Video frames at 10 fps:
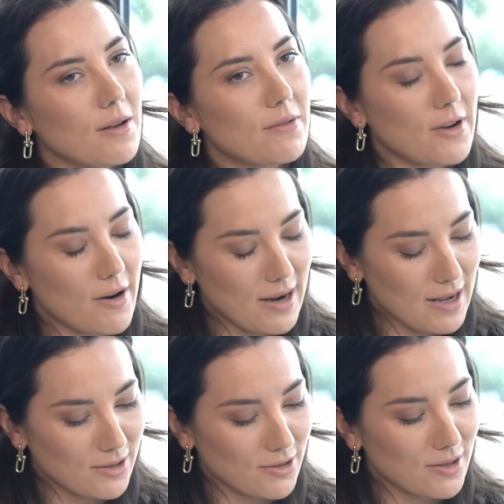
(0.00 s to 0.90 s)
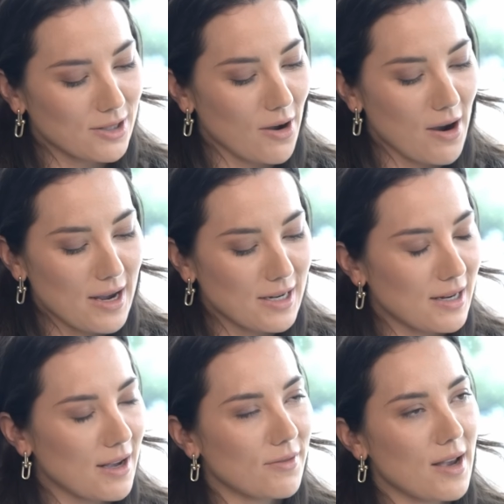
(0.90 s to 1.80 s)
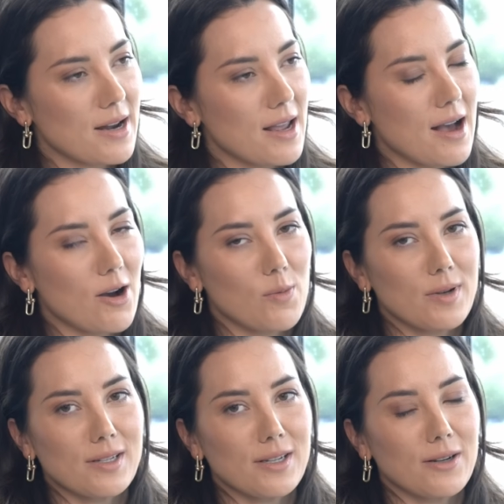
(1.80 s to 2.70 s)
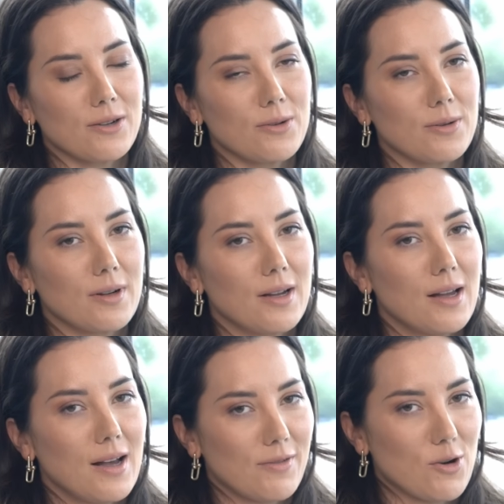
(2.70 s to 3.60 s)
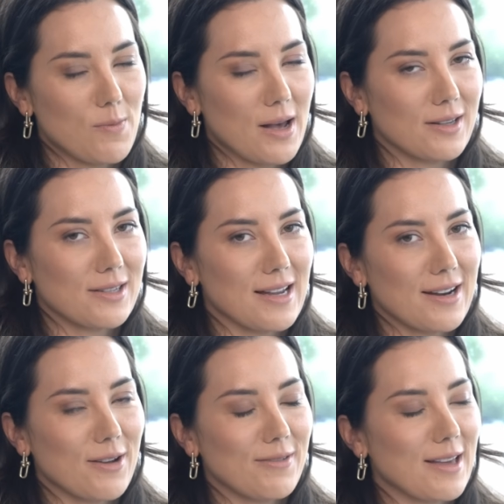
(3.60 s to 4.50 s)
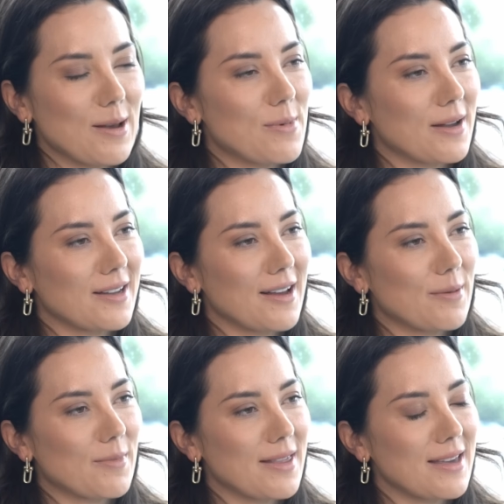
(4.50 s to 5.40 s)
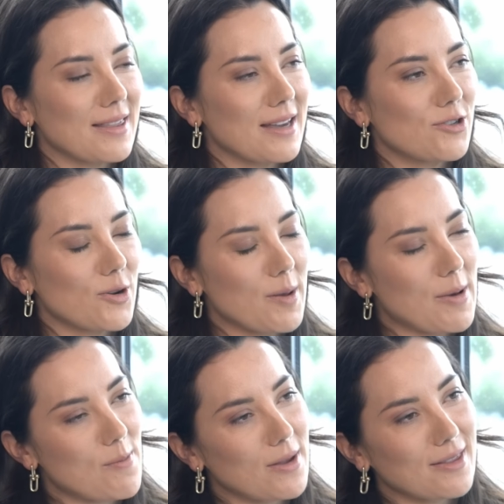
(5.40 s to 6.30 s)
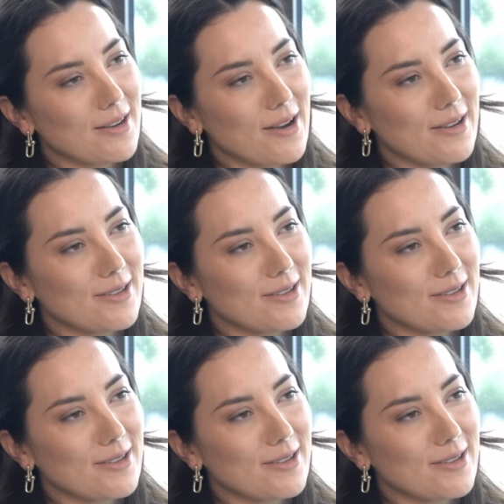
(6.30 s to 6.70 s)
Very hands-on. So I didn't have any help until... I've got Bella standing over there, but I think they joined me about a month ago.